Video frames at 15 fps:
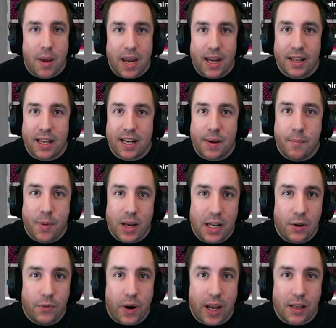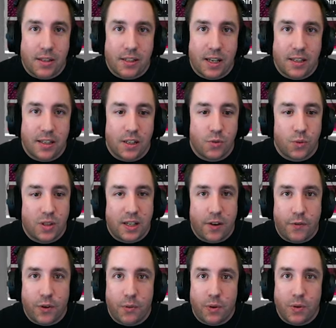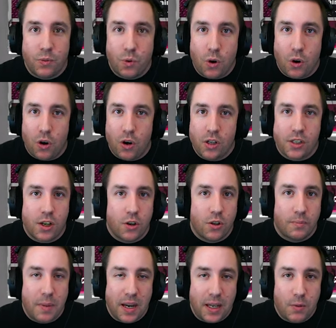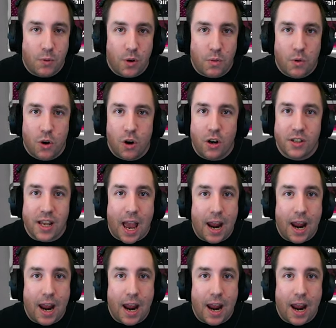make it like a mini ranked seasons with different rewards, mini rewards.